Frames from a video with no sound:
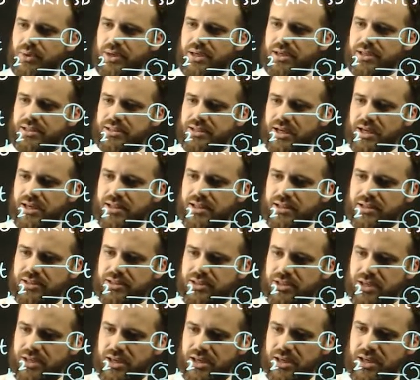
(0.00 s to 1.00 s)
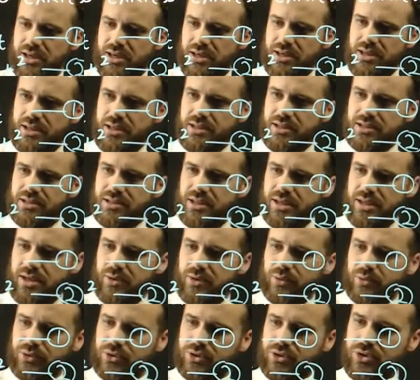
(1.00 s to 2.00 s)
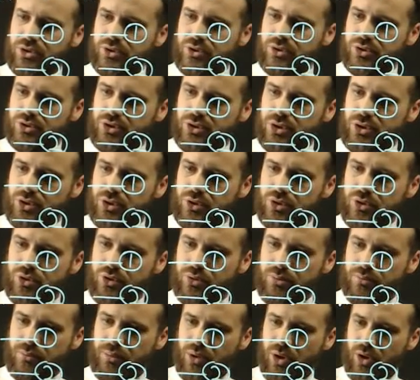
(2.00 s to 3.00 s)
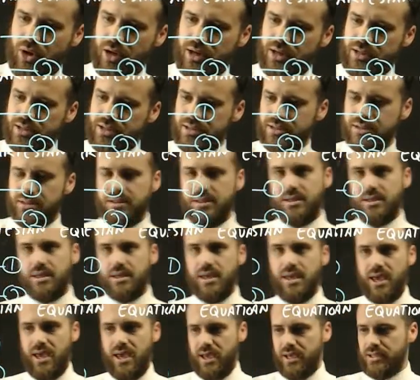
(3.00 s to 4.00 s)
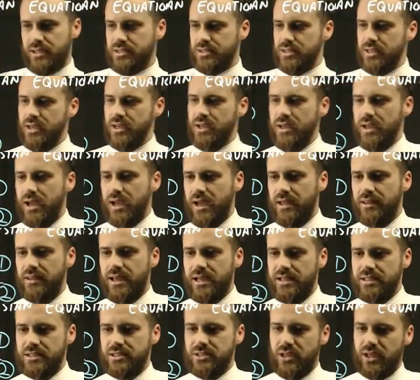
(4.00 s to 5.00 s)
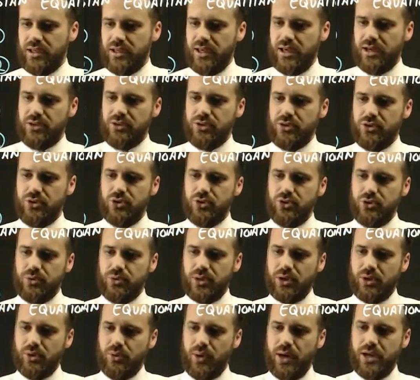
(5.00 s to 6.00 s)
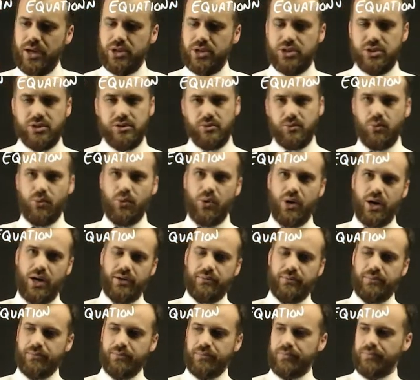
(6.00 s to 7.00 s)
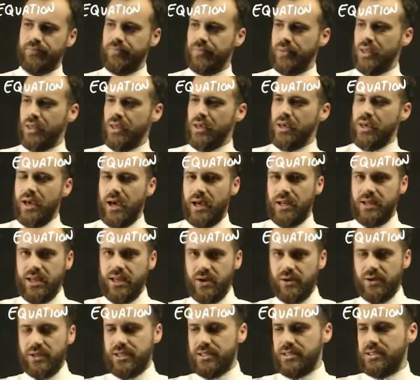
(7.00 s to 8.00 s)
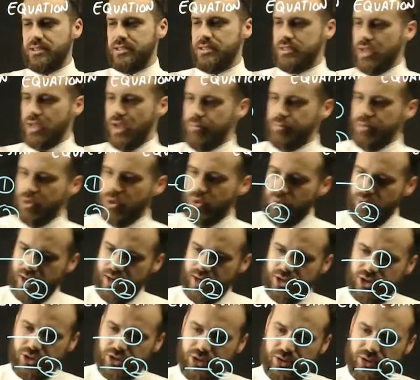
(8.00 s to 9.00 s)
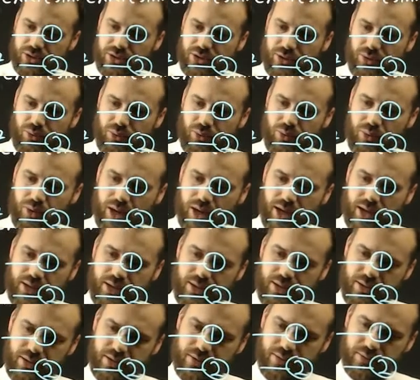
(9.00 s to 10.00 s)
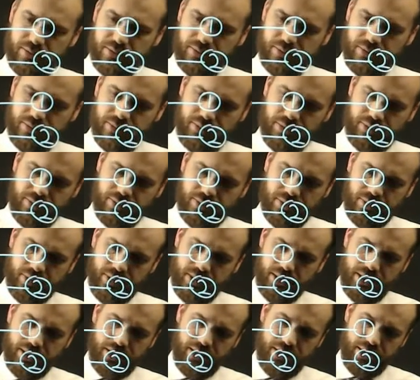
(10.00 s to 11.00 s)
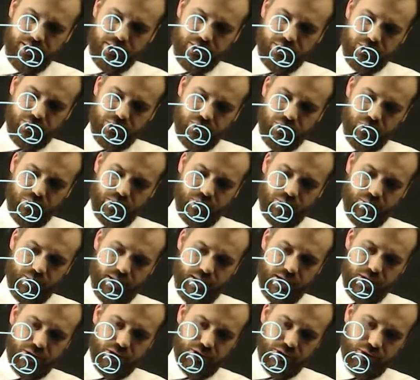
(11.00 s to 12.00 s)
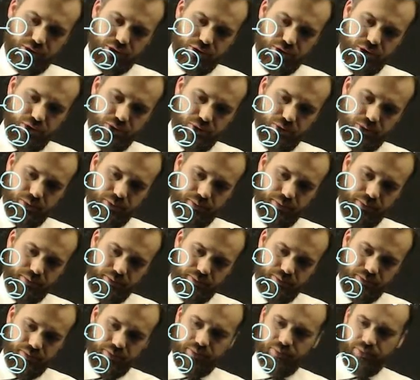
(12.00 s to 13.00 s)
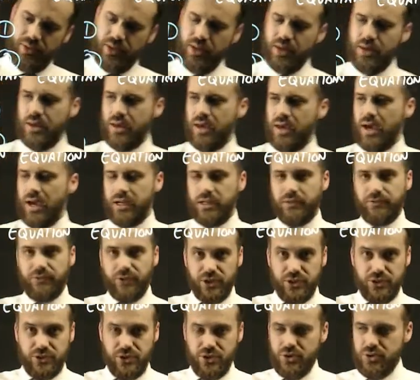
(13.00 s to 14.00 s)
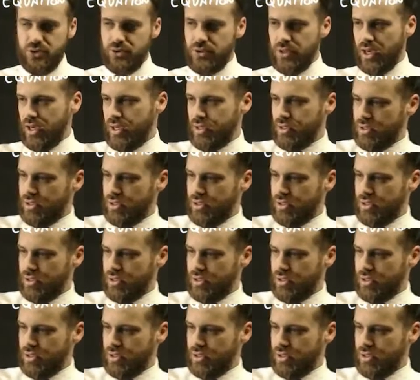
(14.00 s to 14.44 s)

we can say that t is equal to 2 minus x, and that's like our new equation 1. And now I can sub equation 1 into equation 2. And if I do that,